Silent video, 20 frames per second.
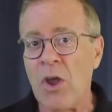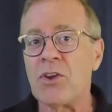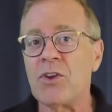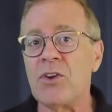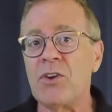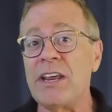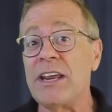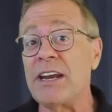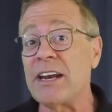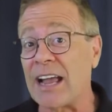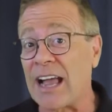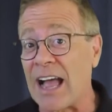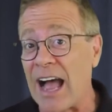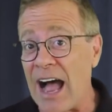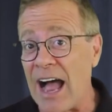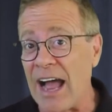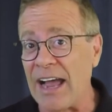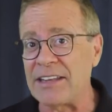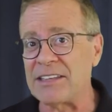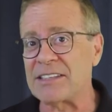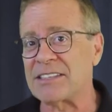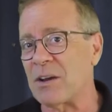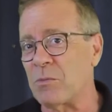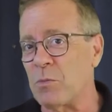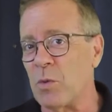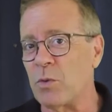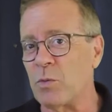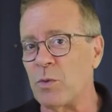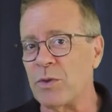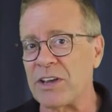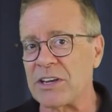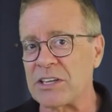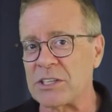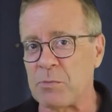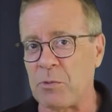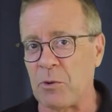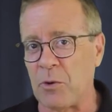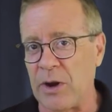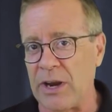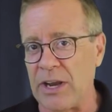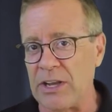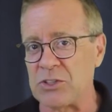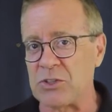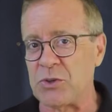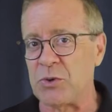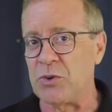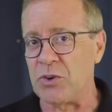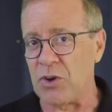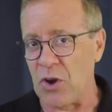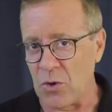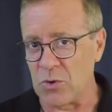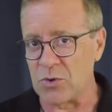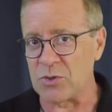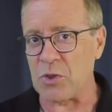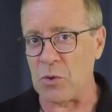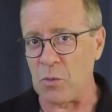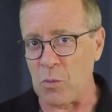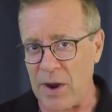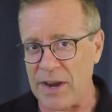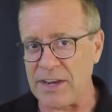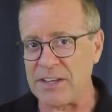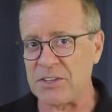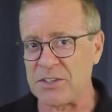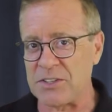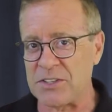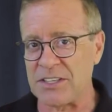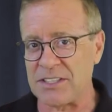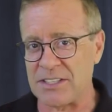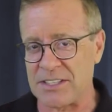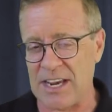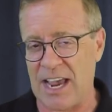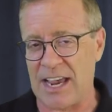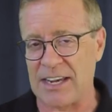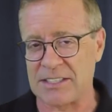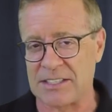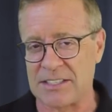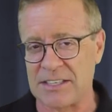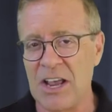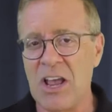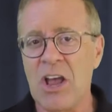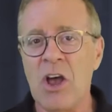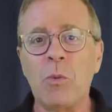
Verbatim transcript: You need a guide, someone with experience who knows the way to success.